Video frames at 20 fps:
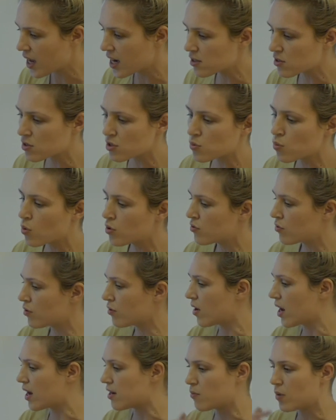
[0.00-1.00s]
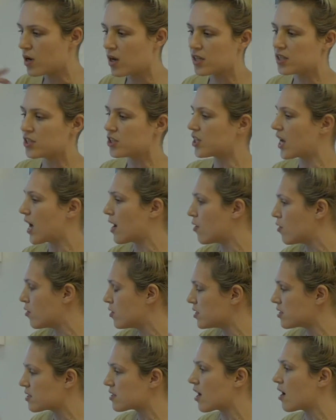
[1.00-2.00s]
And I was just wandering around in my lunch hour
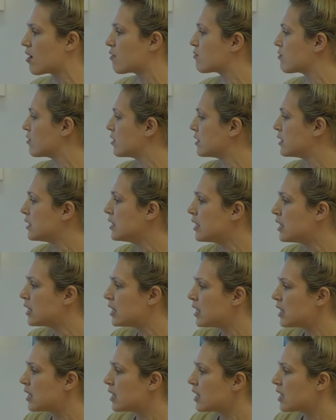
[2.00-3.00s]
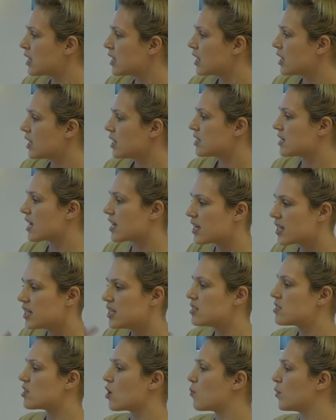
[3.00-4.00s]
and stuff, and taking
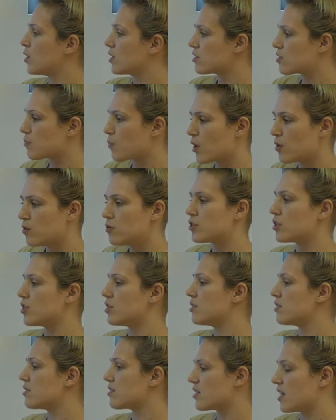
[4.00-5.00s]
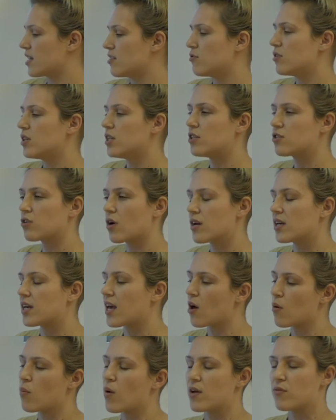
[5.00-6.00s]
these double exposures, and really trying to
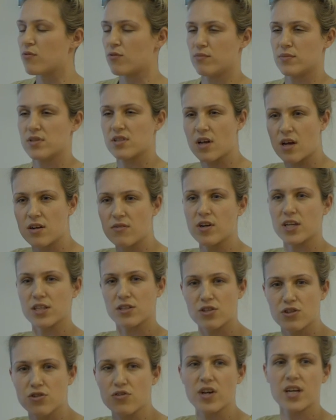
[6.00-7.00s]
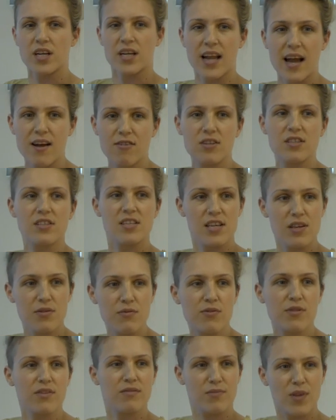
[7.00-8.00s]
get away from this kind of like strict narrative
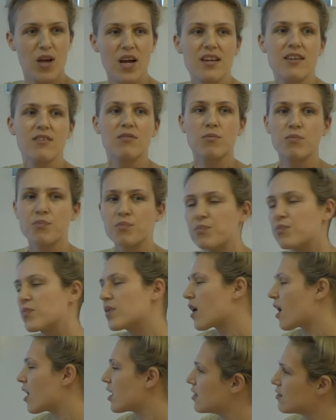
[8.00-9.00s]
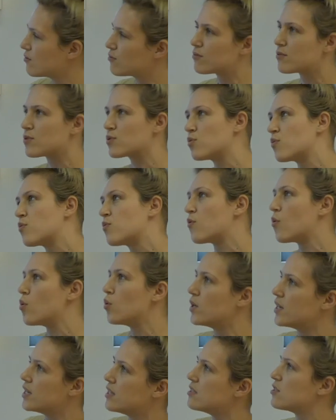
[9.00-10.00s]
that I'd kind of sort of
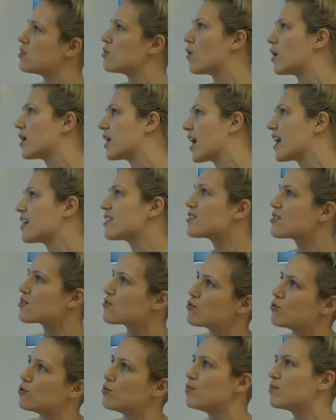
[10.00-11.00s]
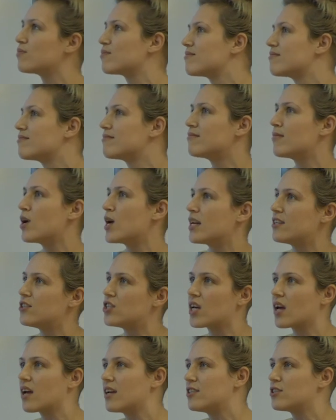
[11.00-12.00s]
fallen into, I guess, through my
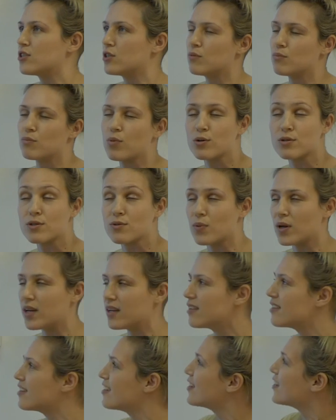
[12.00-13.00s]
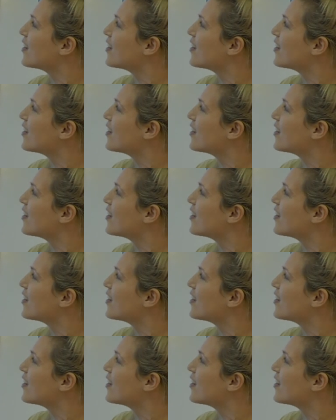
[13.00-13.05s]
education, possibly.